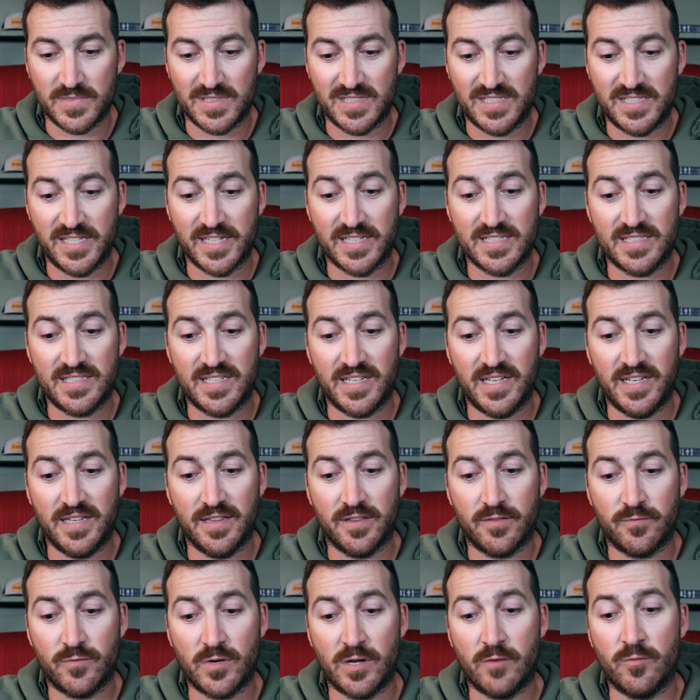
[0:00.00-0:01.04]

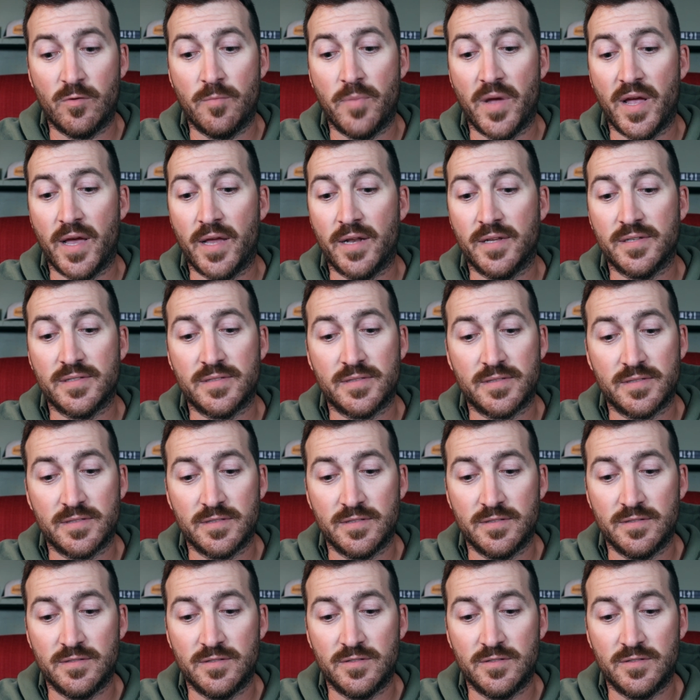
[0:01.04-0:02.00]
16th, Fred Urbanis.